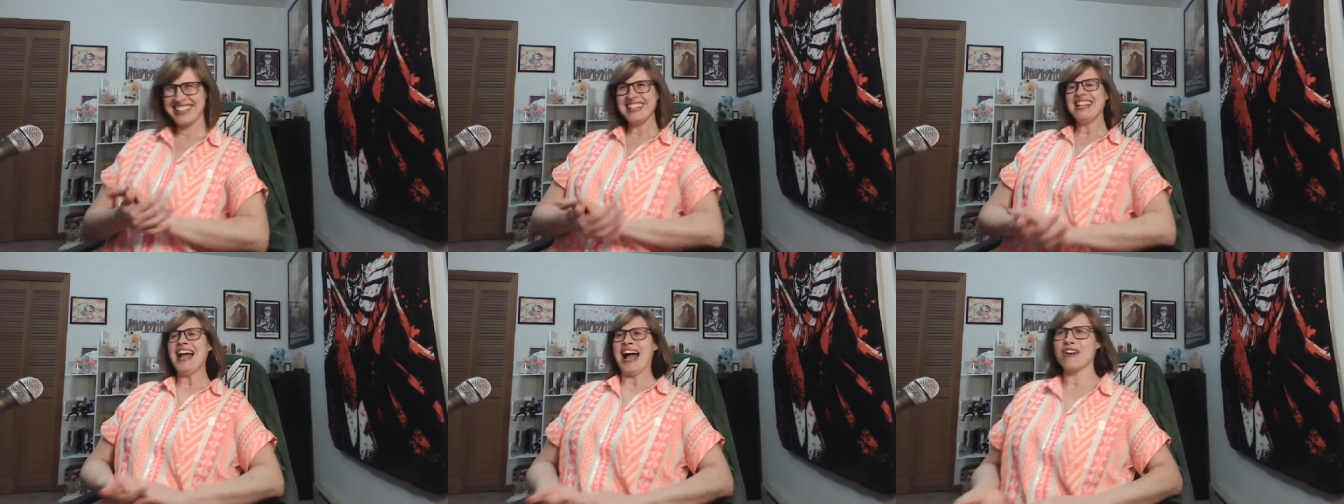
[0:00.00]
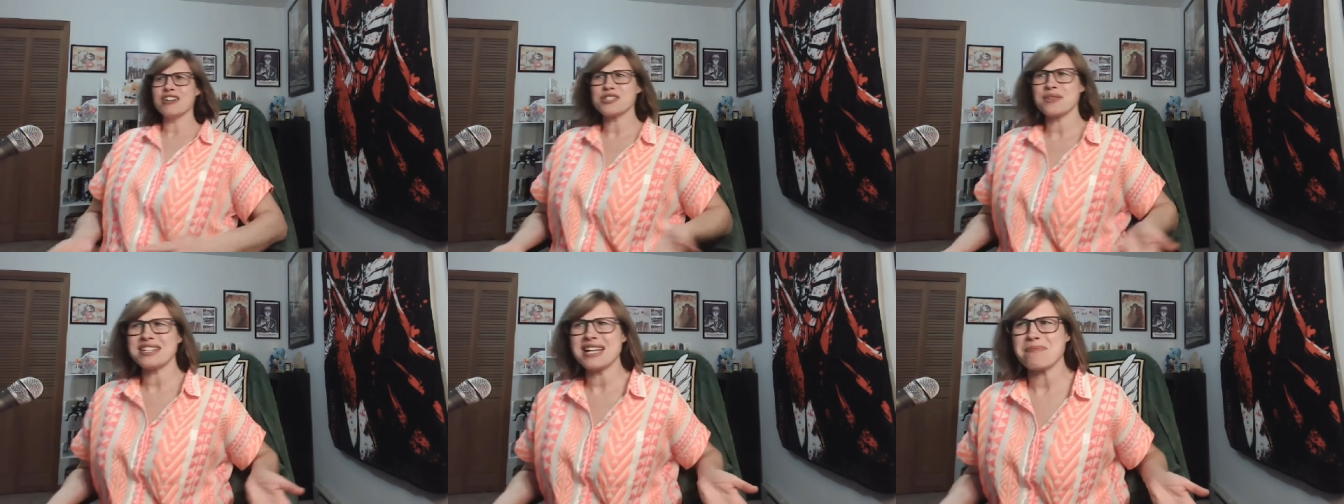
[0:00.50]
Jinjo! How did
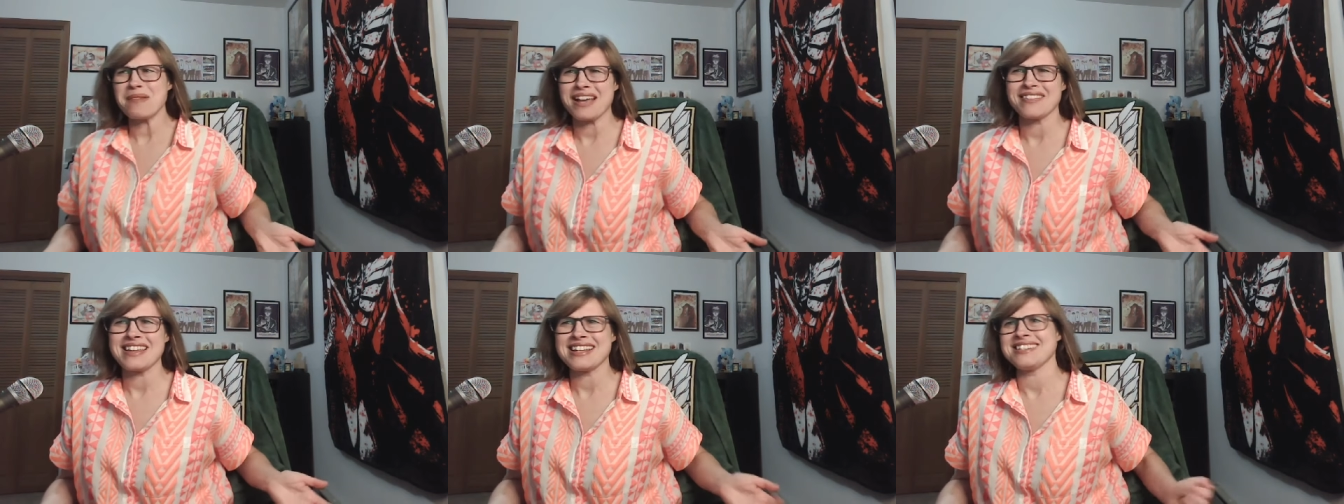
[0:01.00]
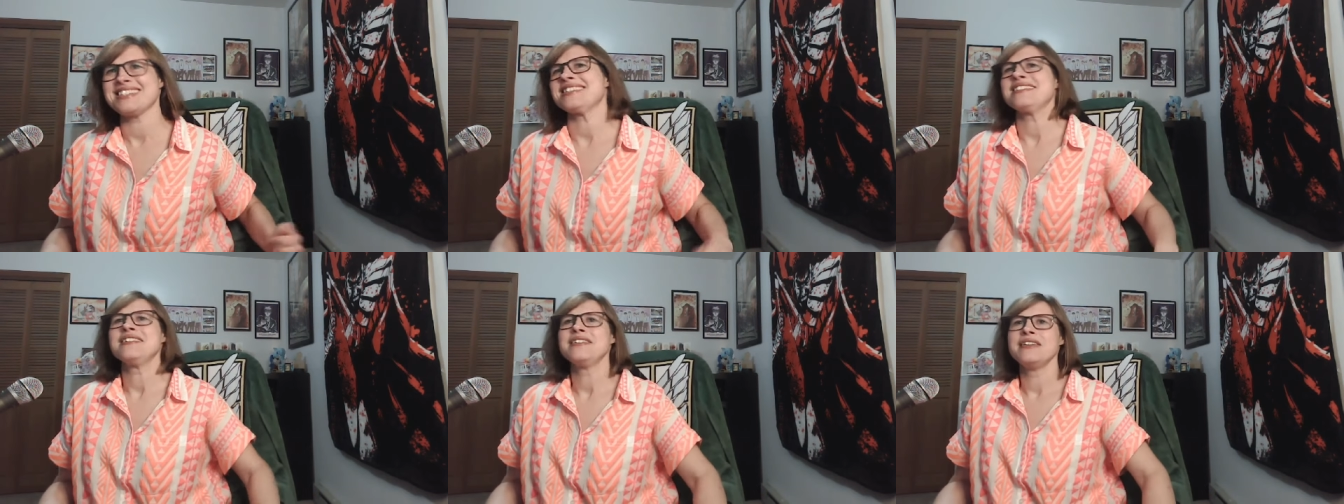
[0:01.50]
you end up like
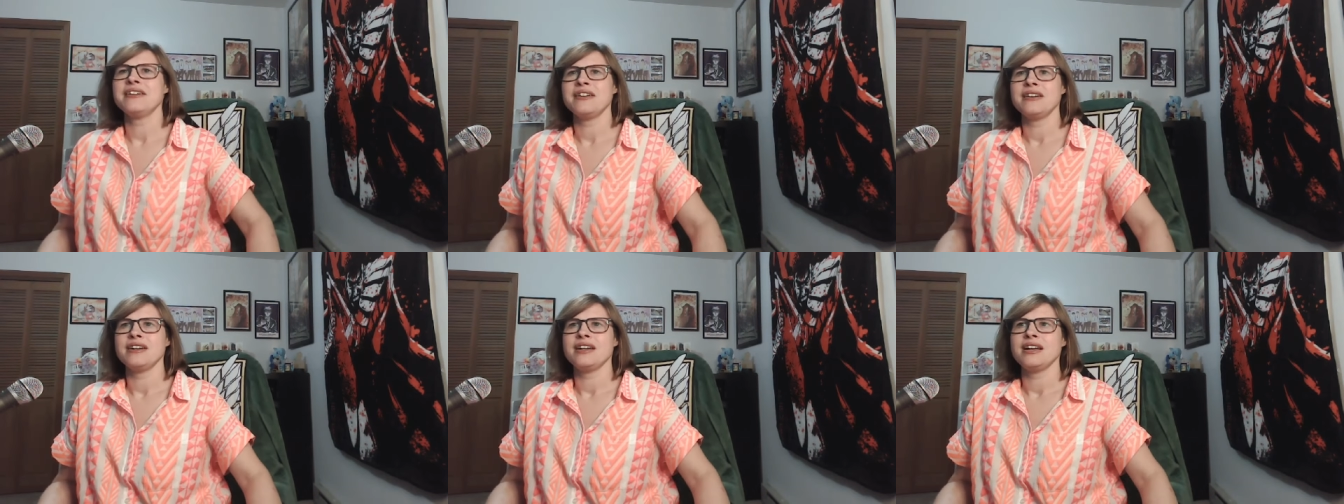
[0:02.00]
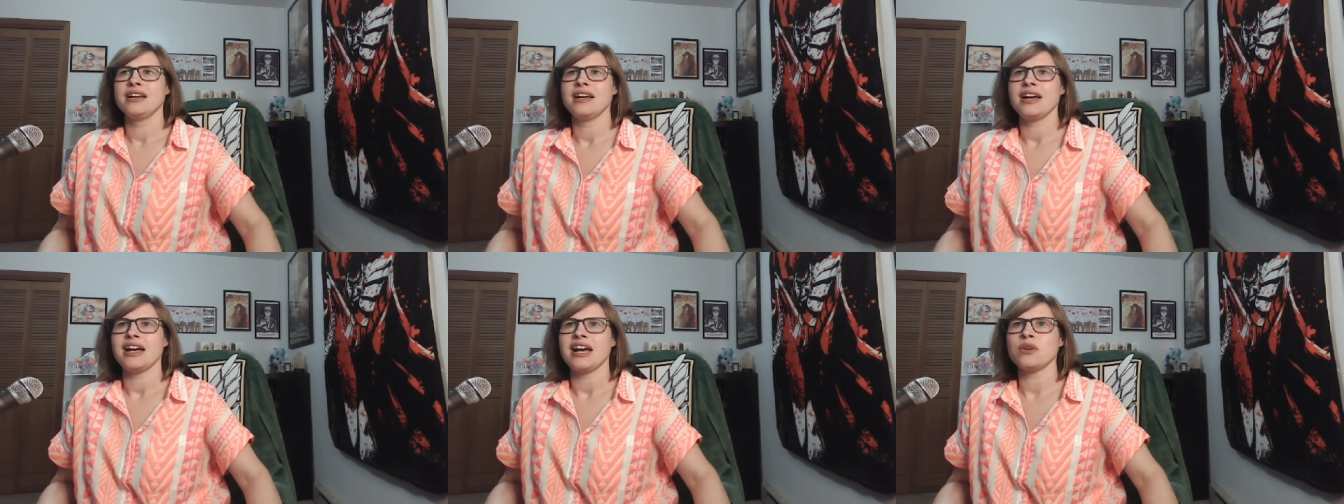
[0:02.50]
this?
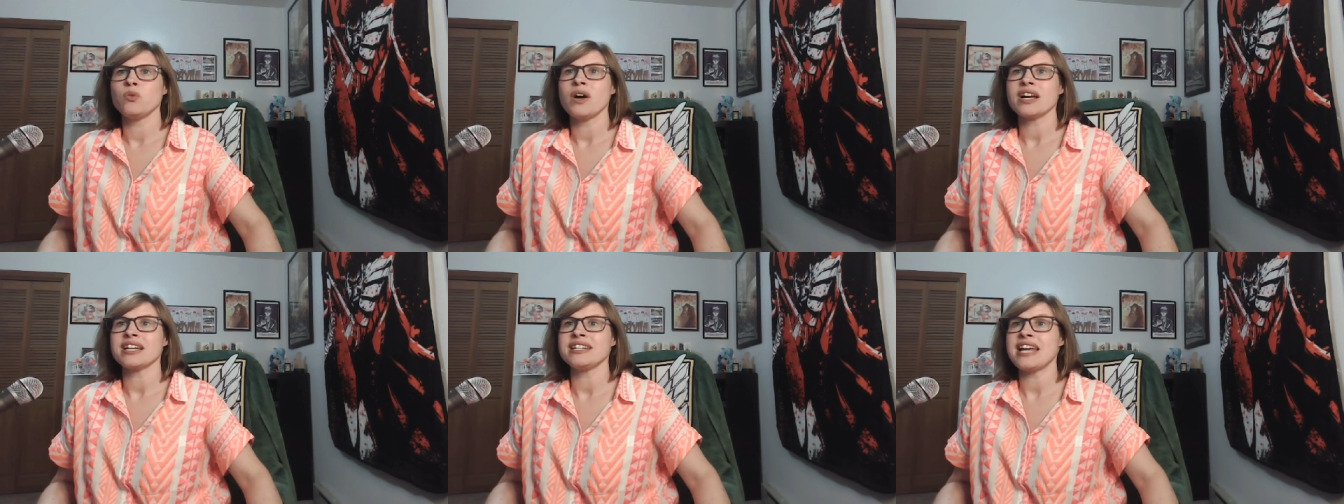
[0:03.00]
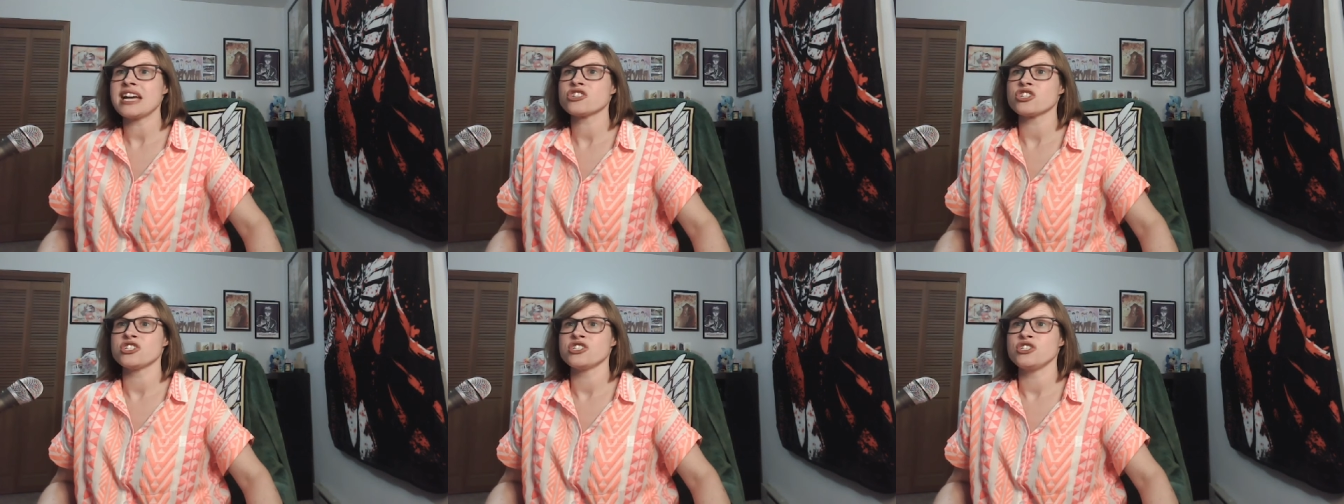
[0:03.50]
And what
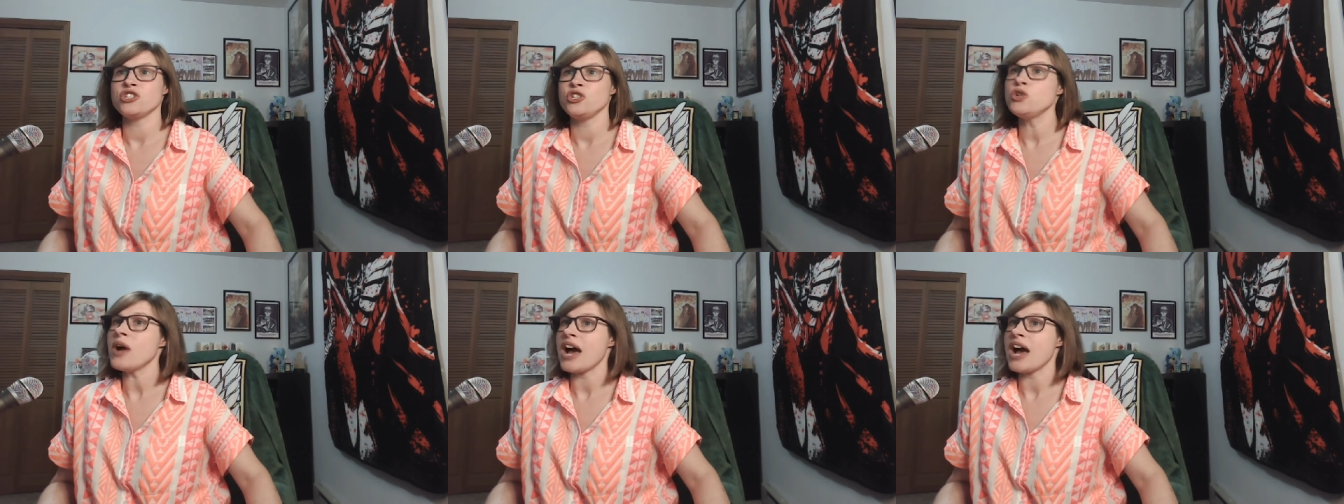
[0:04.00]
connections do you